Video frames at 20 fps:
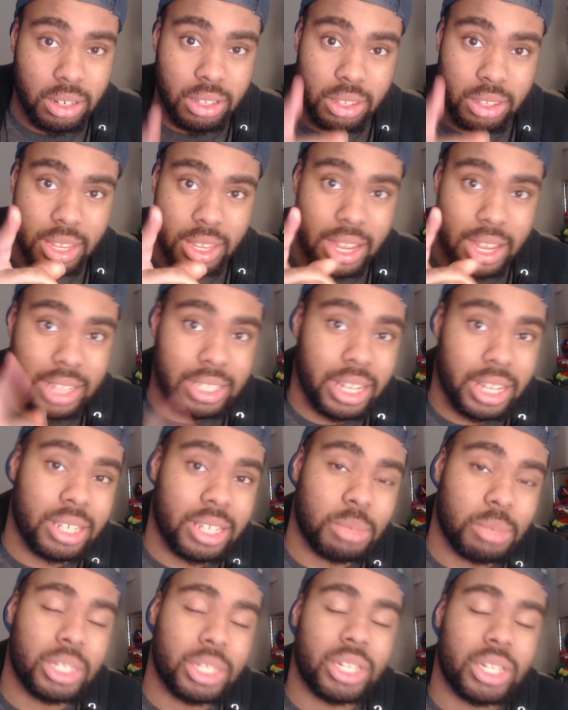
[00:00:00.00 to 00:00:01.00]
You guys like this,
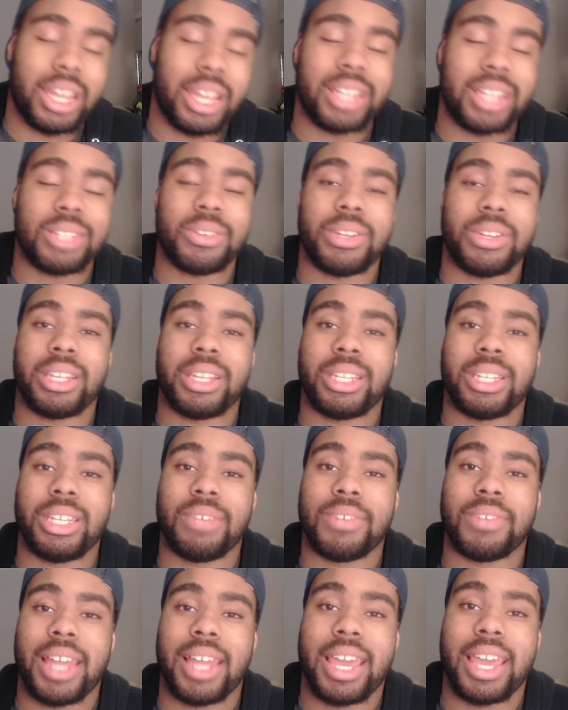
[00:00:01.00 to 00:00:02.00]
make sure you guys go in and leave
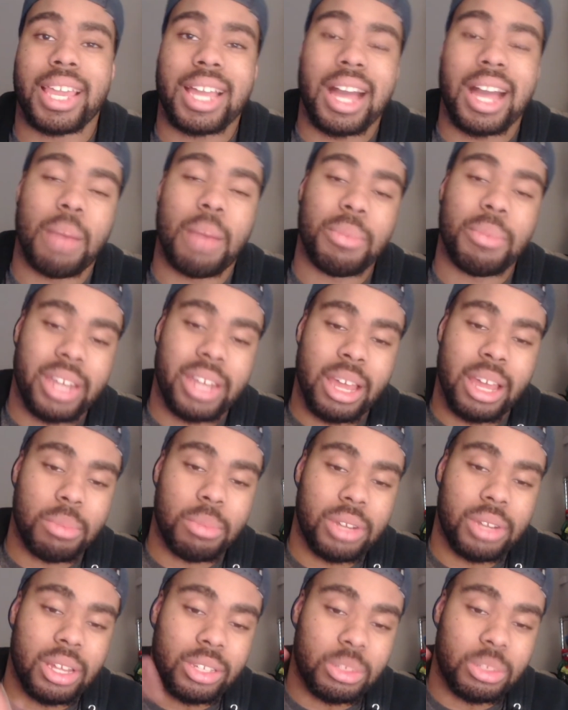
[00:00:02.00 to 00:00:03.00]
a like, comment down
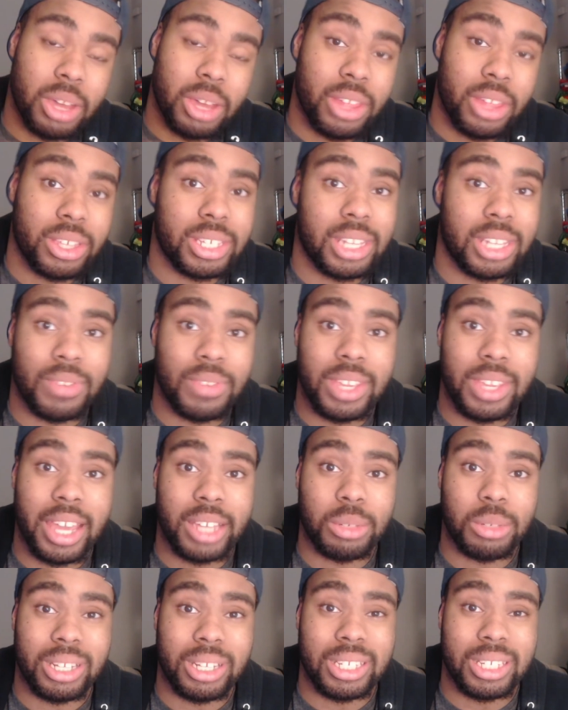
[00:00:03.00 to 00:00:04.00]
below some other stuff you
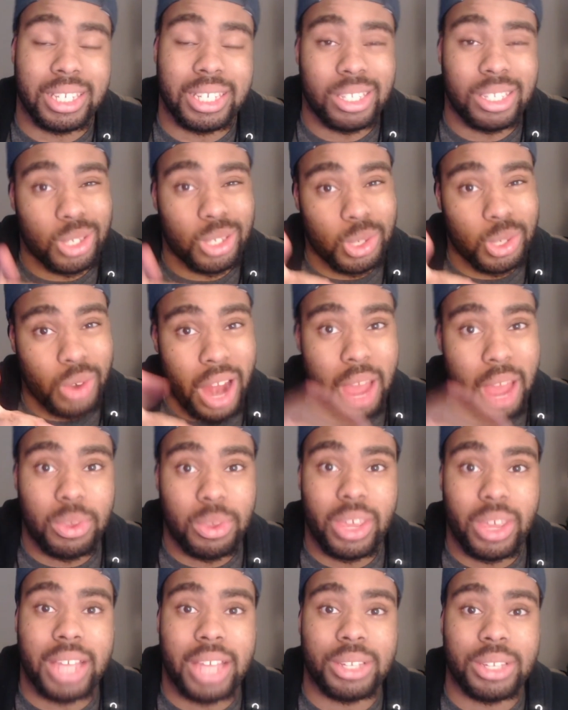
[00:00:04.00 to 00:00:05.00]
guys would like to see, subscribe if you
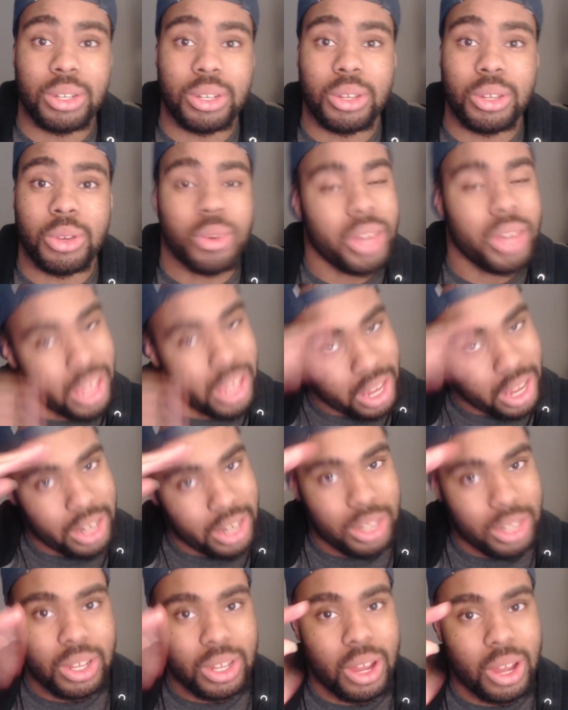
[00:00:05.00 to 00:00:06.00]
guys are new, and
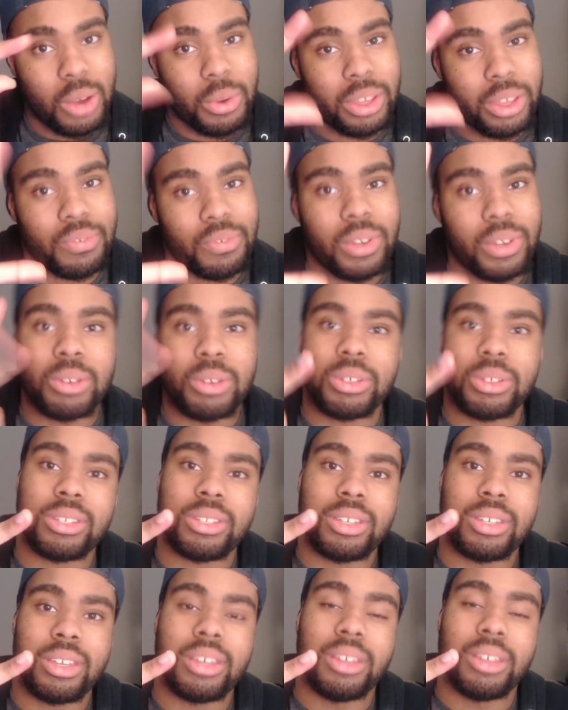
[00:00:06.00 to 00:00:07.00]
as always folks,
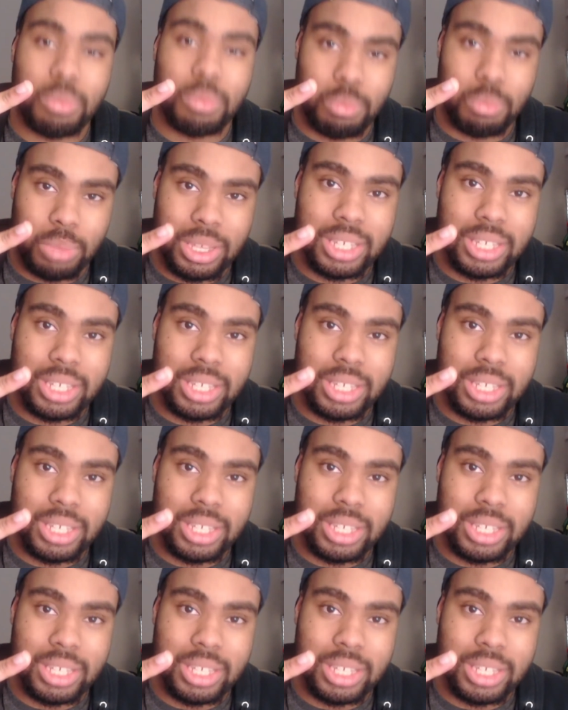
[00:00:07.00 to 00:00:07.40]
peace